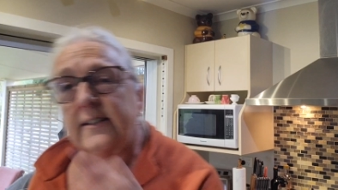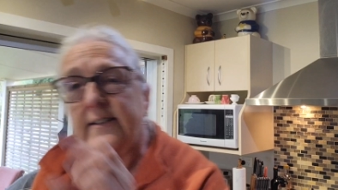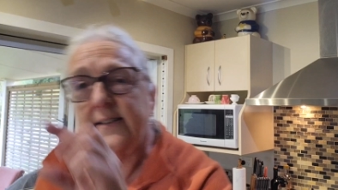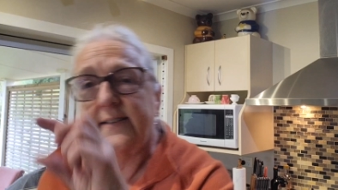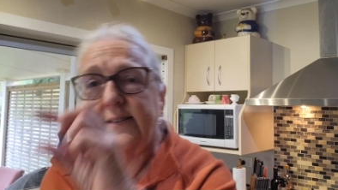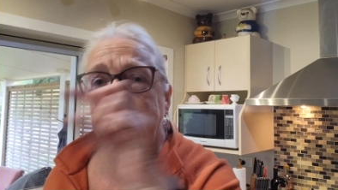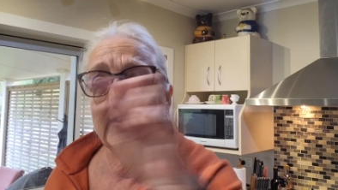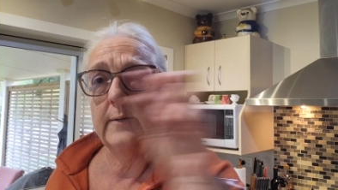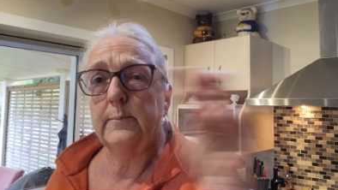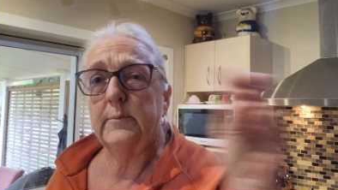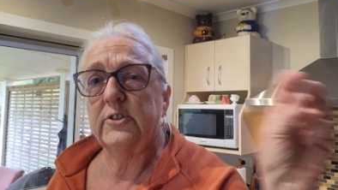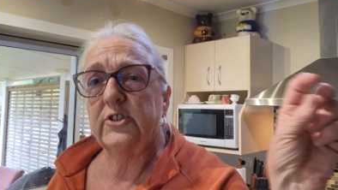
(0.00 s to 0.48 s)
in a
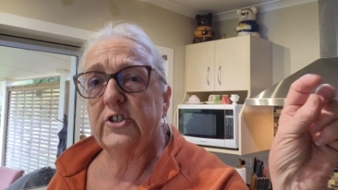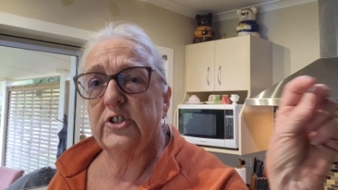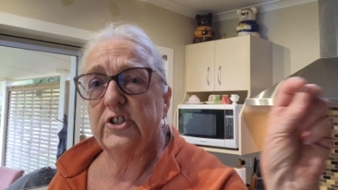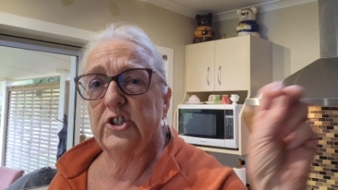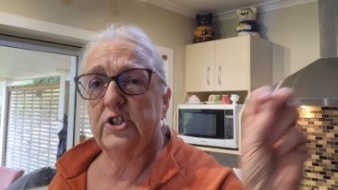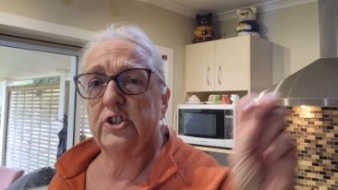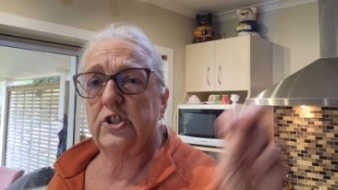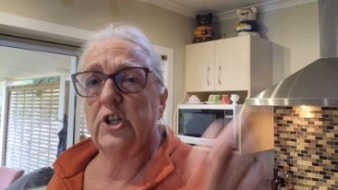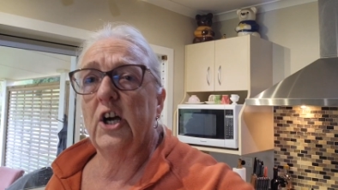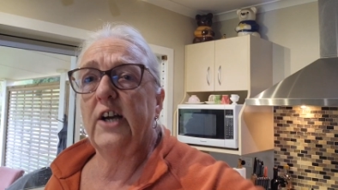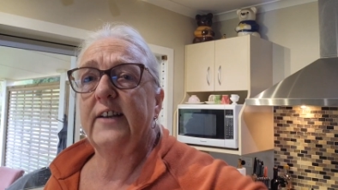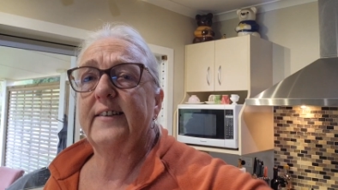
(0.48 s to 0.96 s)
sandwich
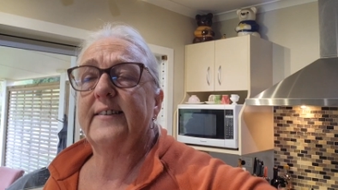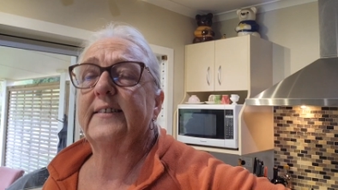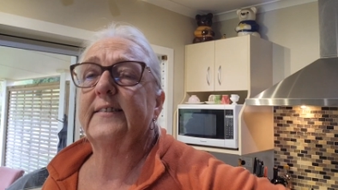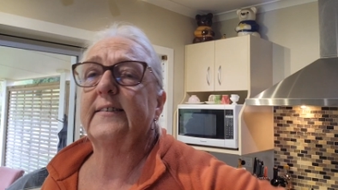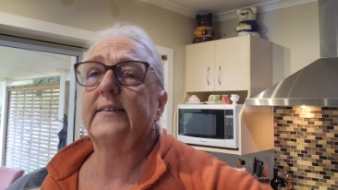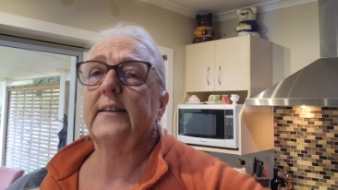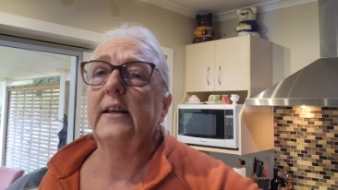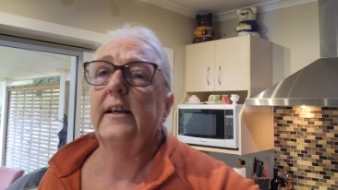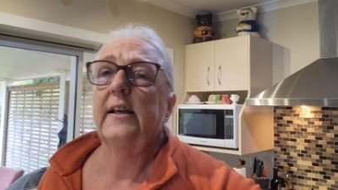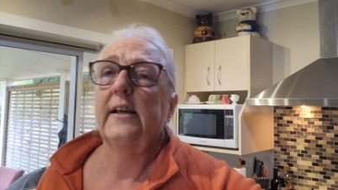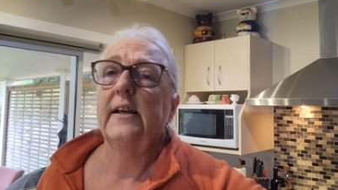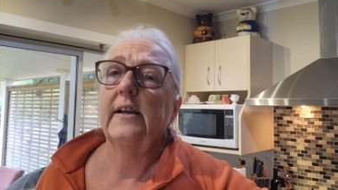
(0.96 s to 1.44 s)

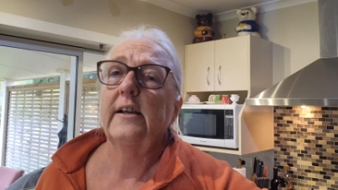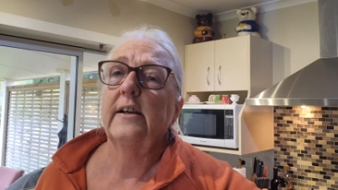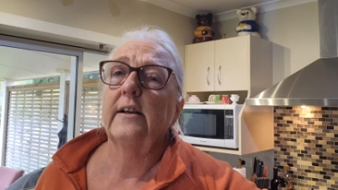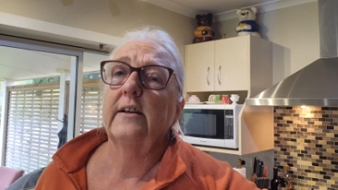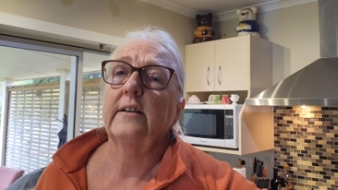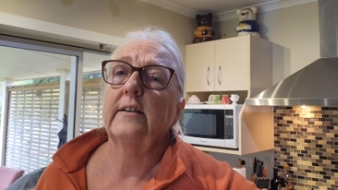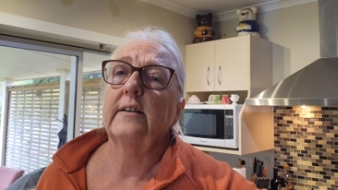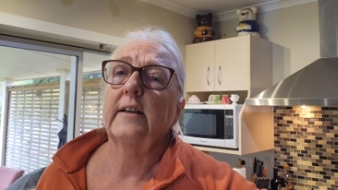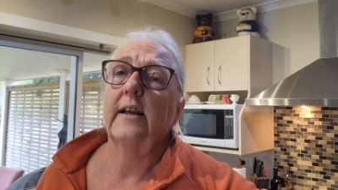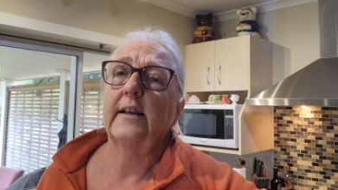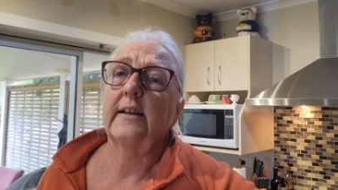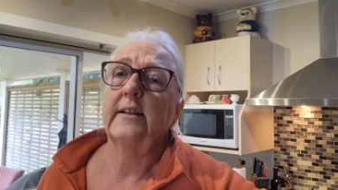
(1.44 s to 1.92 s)
slice
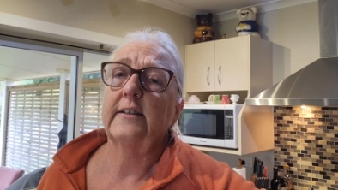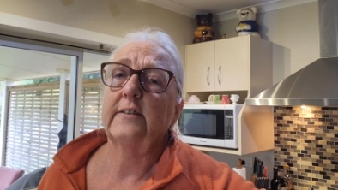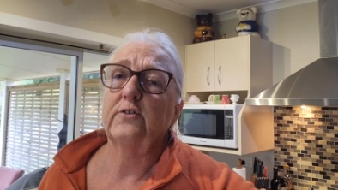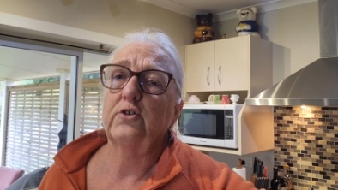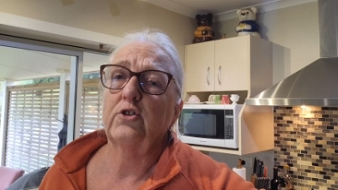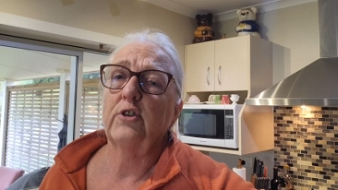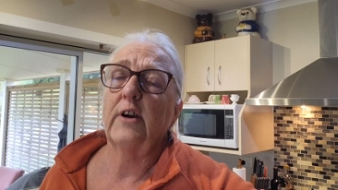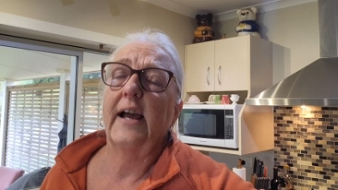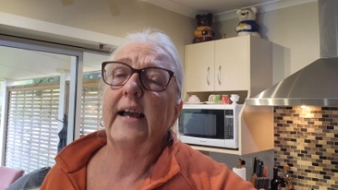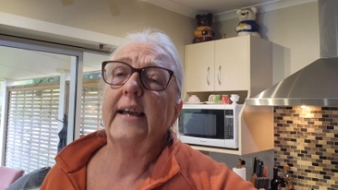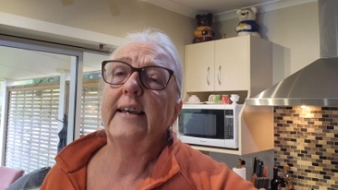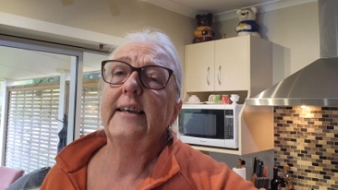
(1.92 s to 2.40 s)
uh,
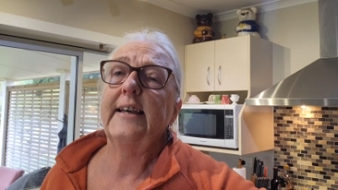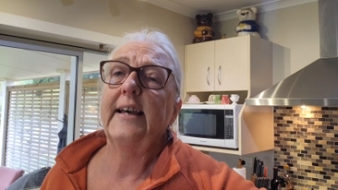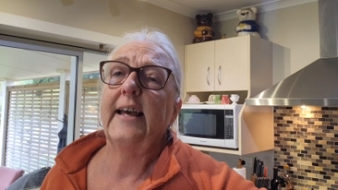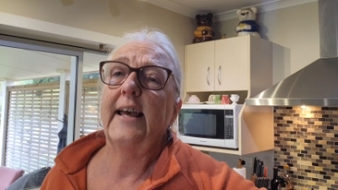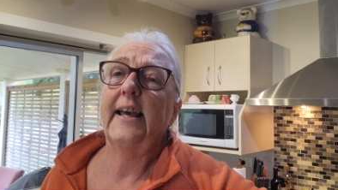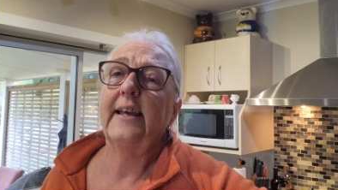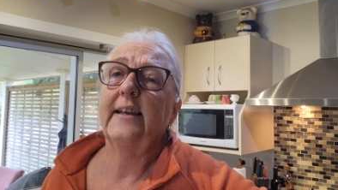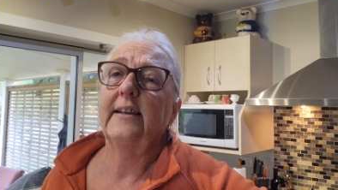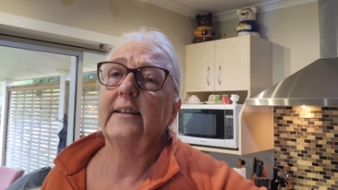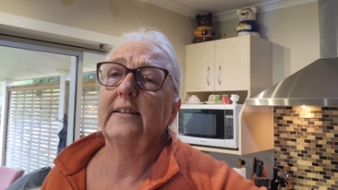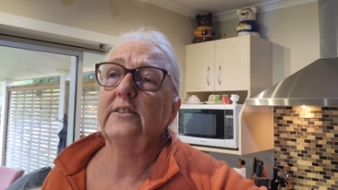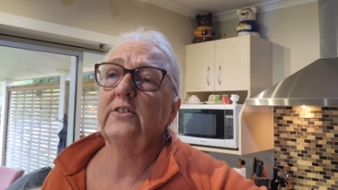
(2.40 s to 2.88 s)
tray
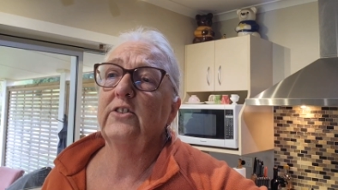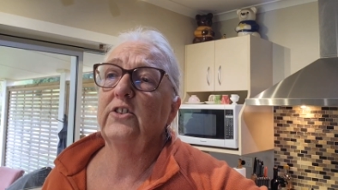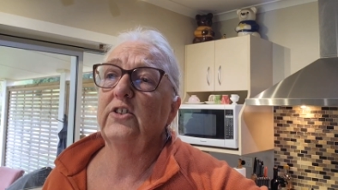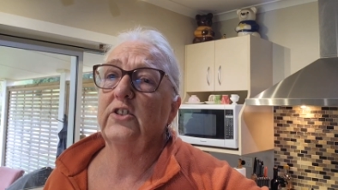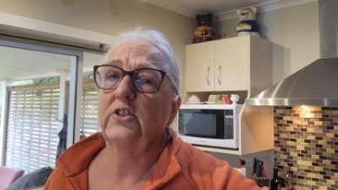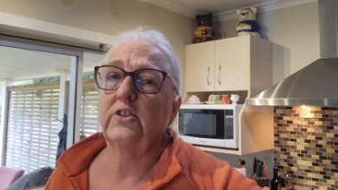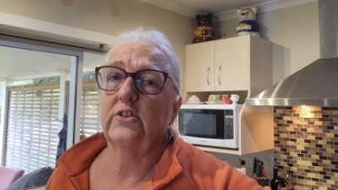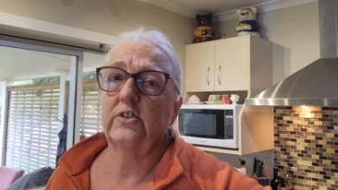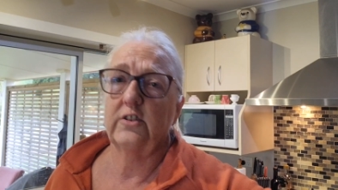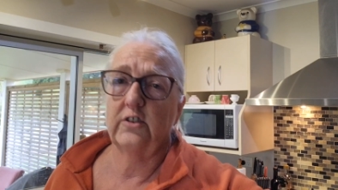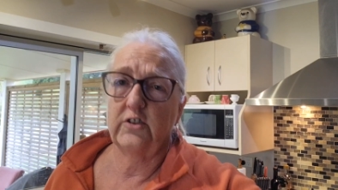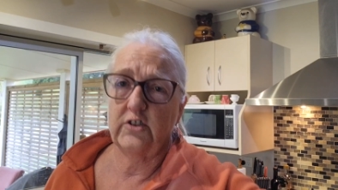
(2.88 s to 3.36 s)
and
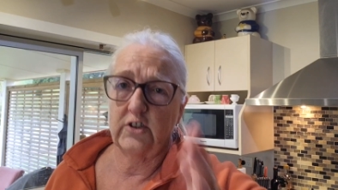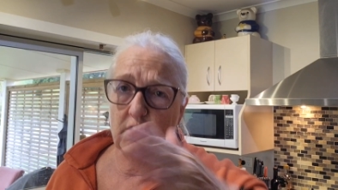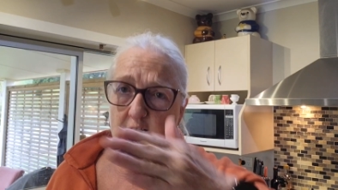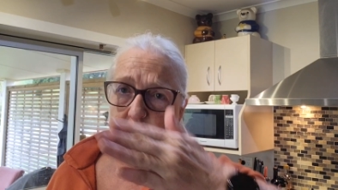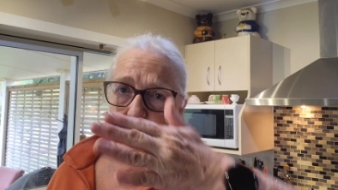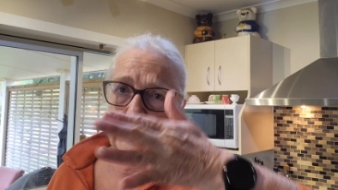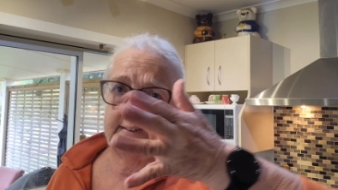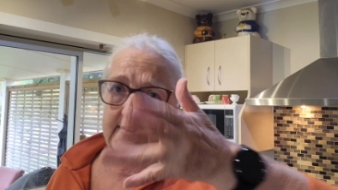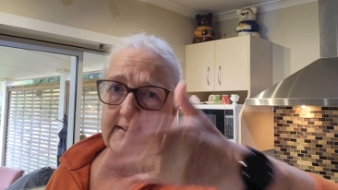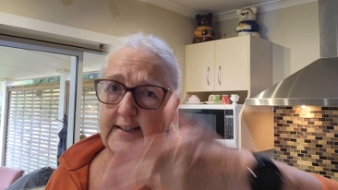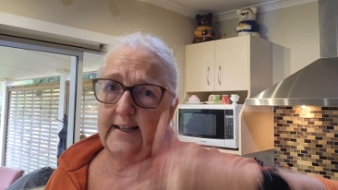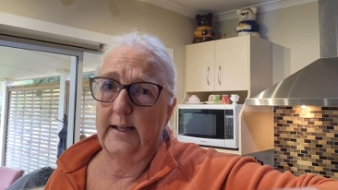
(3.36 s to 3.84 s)

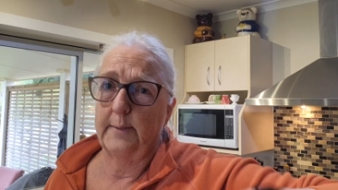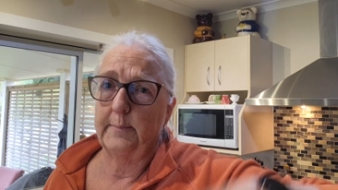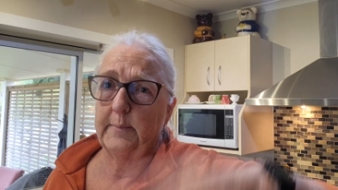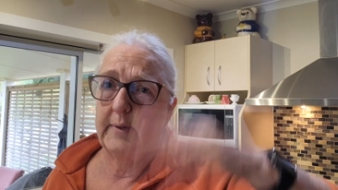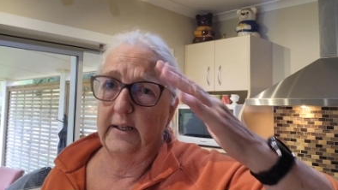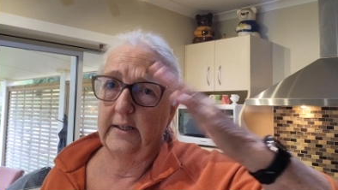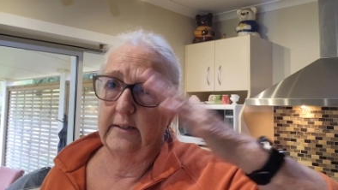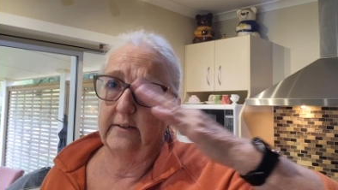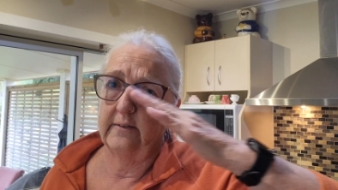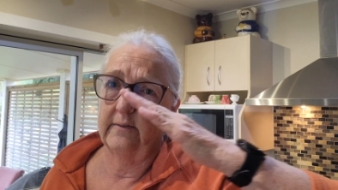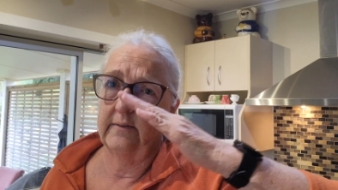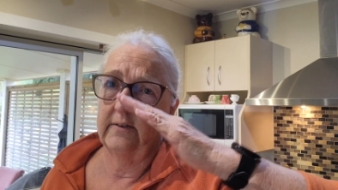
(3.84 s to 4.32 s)
sliced it up.
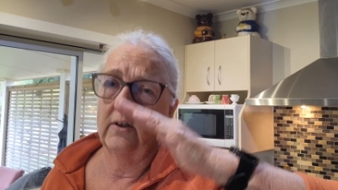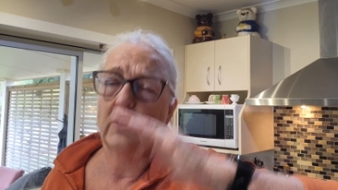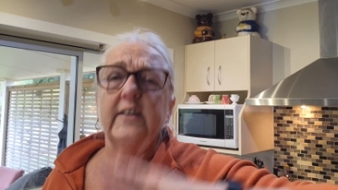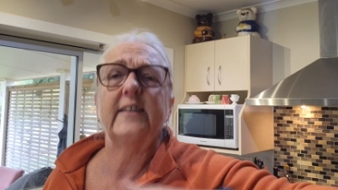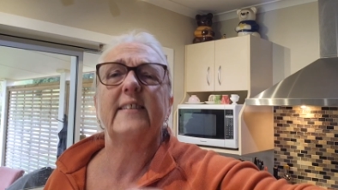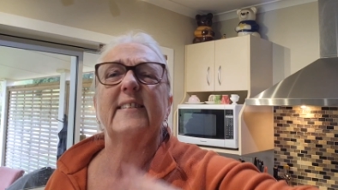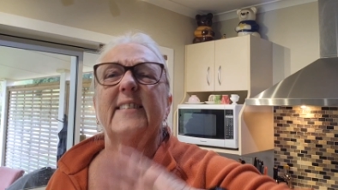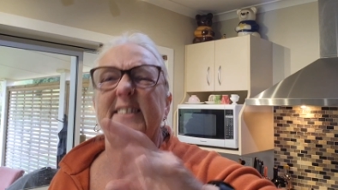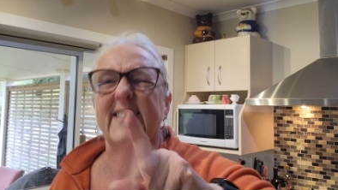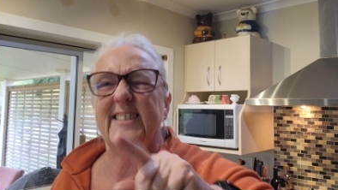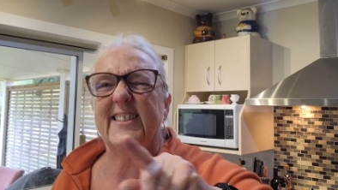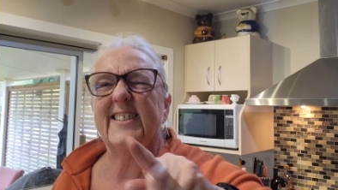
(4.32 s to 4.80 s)
And oh
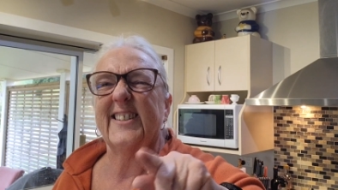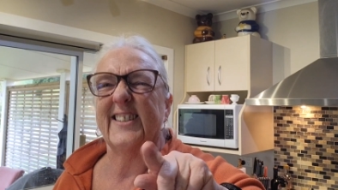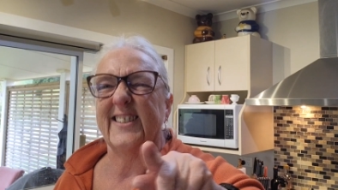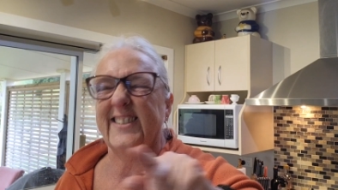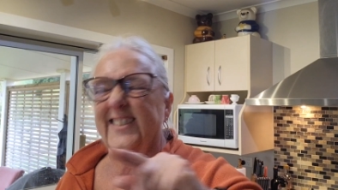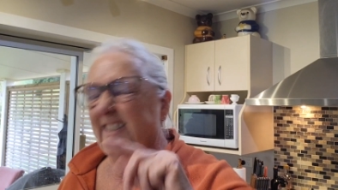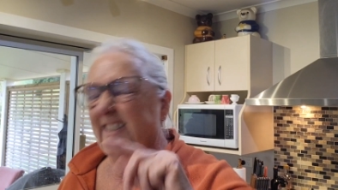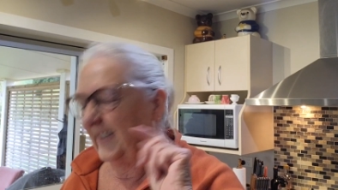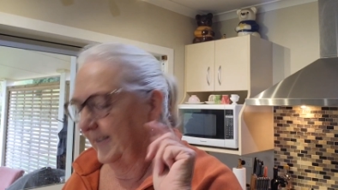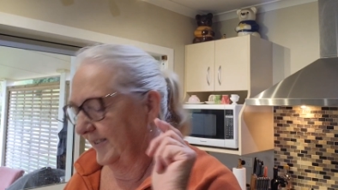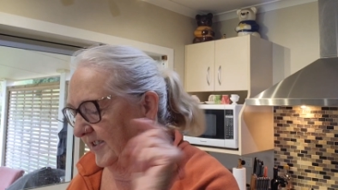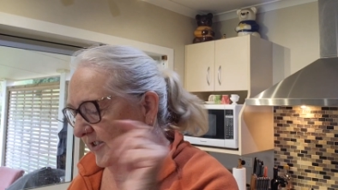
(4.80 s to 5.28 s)
yes, I
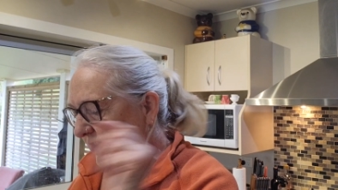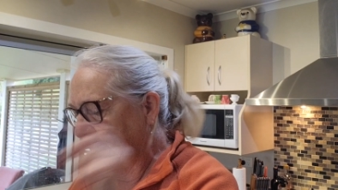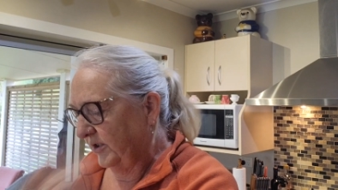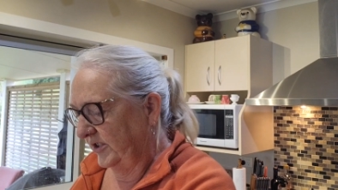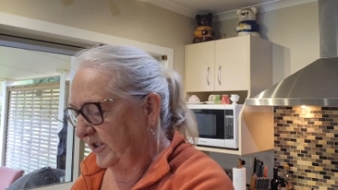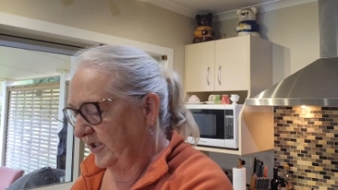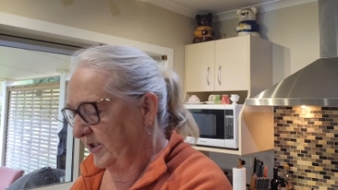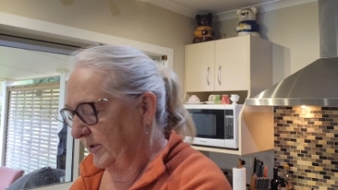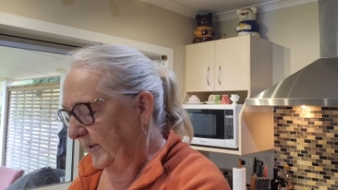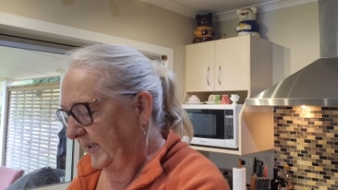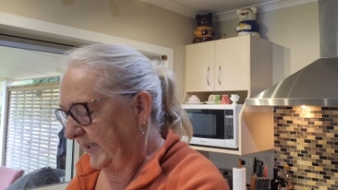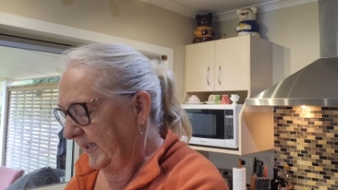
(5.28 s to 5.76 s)
did, I
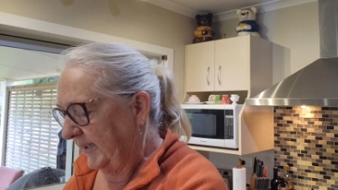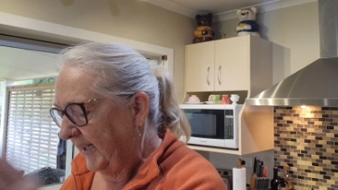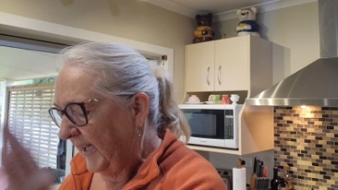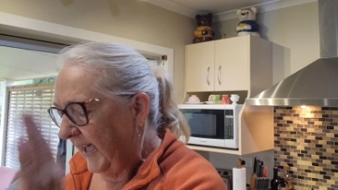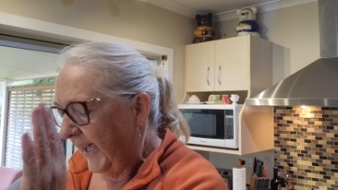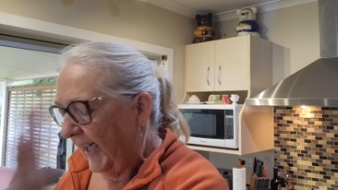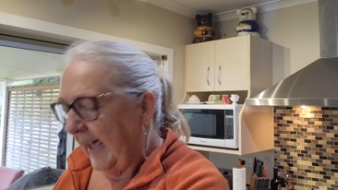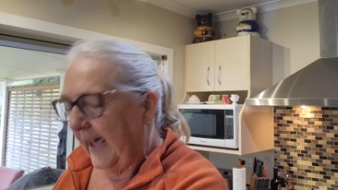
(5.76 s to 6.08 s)
did do it.